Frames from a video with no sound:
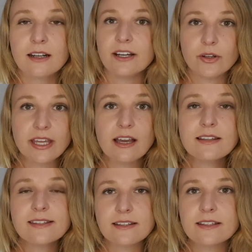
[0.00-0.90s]
Now here,
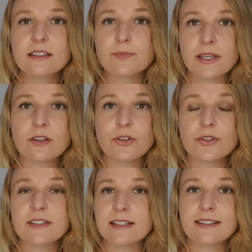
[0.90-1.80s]
since is being
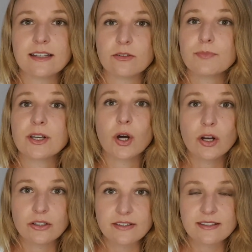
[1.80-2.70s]
used instead of
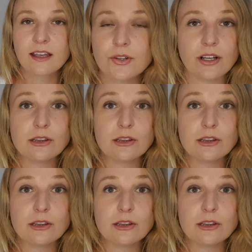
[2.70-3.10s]
because. So a